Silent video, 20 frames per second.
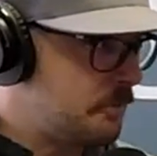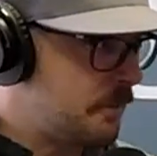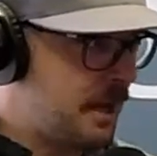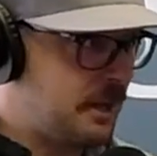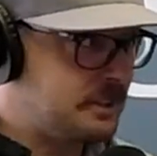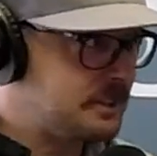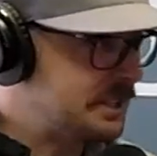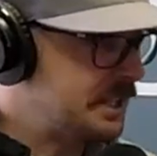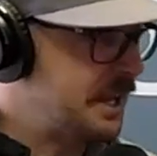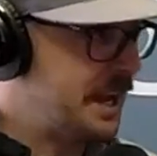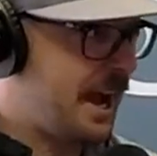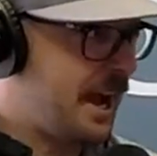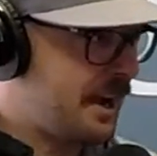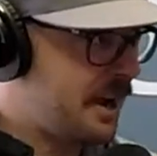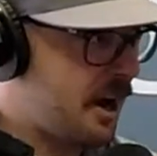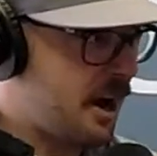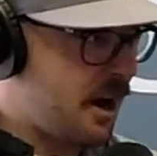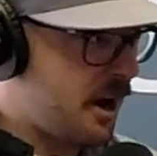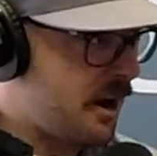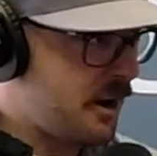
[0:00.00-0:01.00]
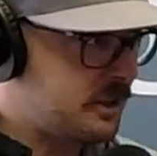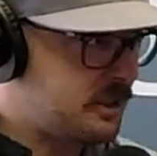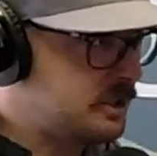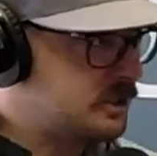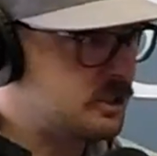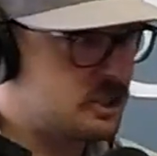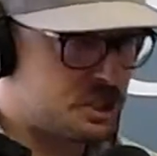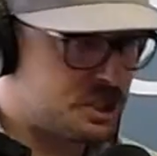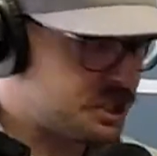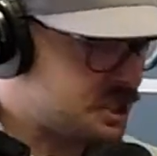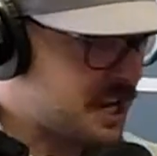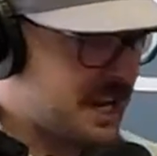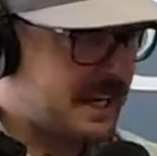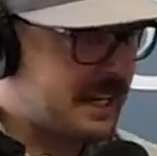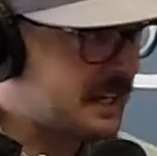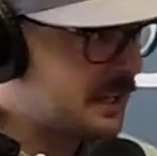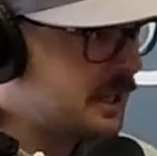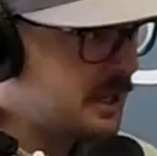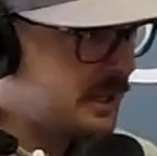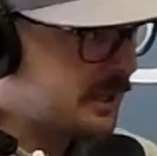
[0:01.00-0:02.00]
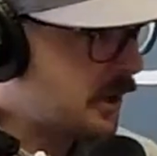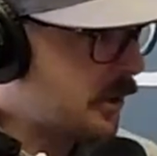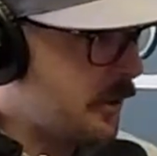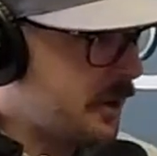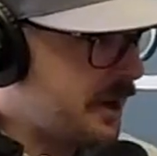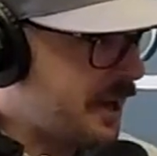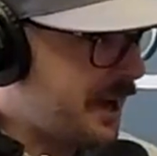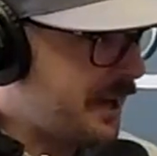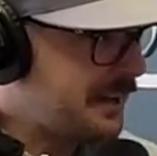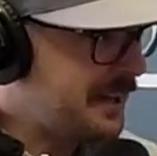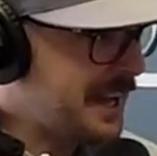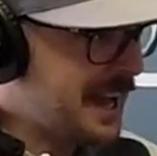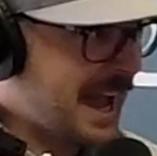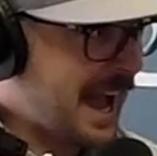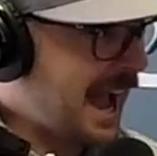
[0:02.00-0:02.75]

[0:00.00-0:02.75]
LTIR shtick going on.